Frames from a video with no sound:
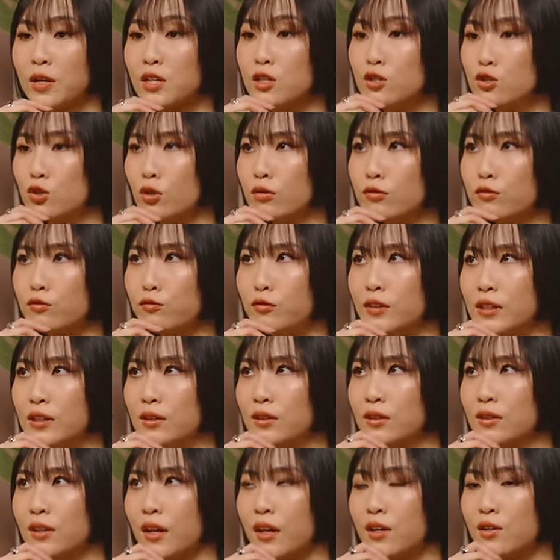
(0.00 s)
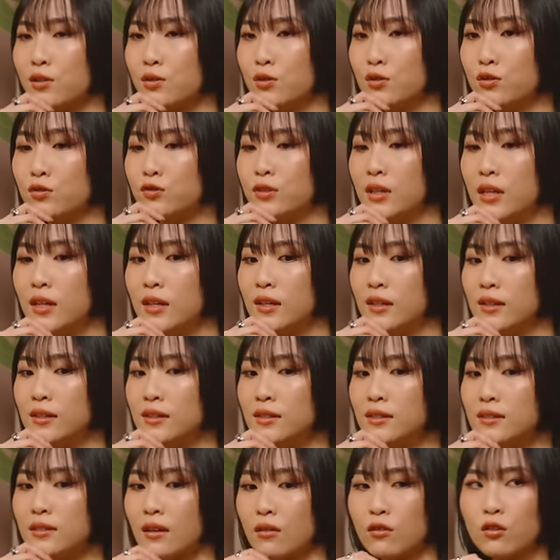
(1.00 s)
you don't feel that you've
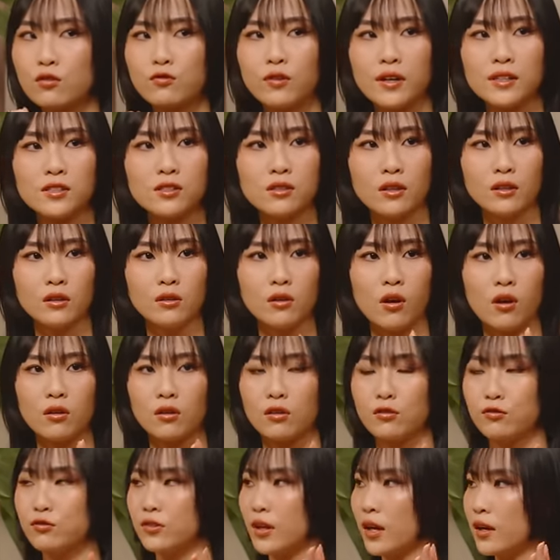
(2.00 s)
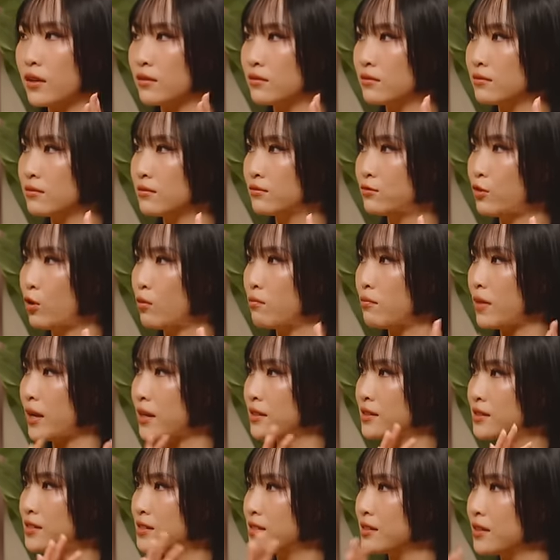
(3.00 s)
sacrificed a lot of that
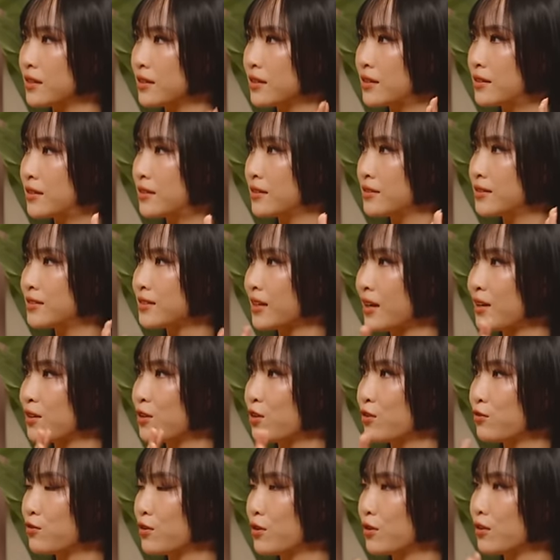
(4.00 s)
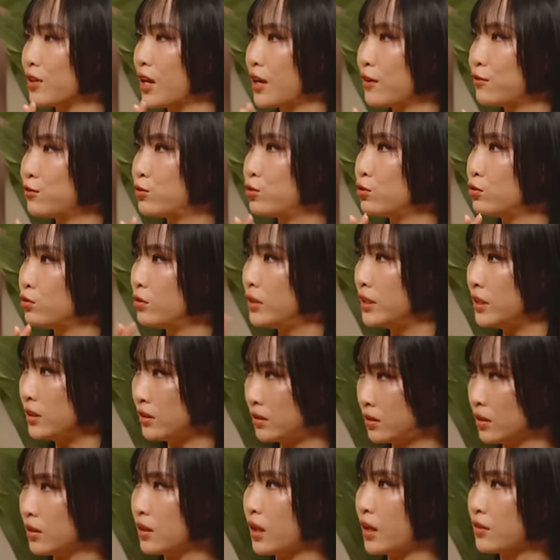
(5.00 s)
romantic side of your life to lead
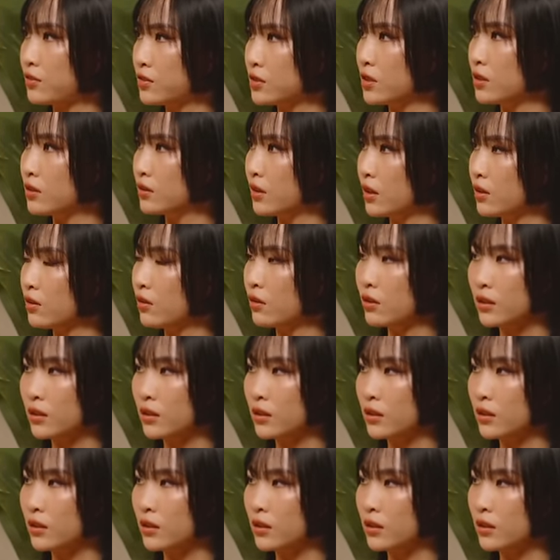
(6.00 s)
the lifestyle that you're